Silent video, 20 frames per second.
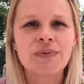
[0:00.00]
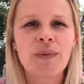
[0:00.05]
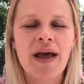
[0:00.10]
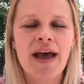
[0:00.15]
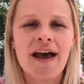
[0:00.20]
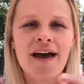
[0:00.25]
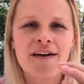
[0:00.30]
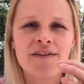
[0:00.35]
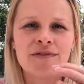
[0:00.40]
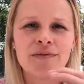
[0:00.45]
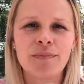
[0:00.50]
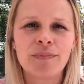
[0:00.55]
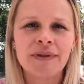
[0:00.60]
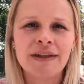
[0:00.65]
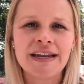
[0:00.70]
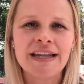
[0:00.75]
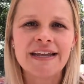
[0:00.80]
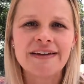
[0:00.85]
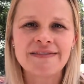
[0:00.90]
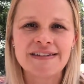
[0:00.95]
so I have
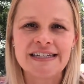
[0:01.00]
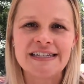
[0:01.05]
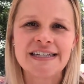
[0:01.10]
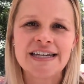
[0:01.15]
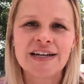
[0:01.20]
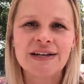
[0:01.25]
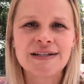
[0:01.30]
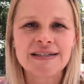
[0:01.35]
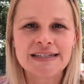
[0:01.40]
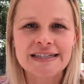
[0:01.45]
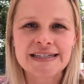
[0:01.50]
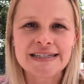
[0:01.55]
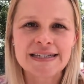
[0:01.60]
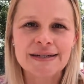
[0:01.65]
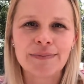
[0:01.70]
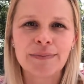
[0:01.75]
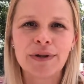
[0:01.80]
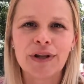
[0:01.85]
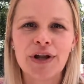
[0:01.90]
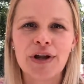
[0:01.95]
plenty of details
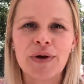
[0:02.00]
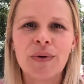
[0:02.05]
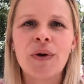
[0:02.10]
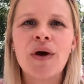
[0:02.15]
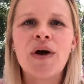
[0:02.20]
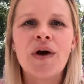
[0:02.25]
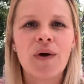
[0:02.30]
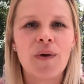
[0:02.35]
listed below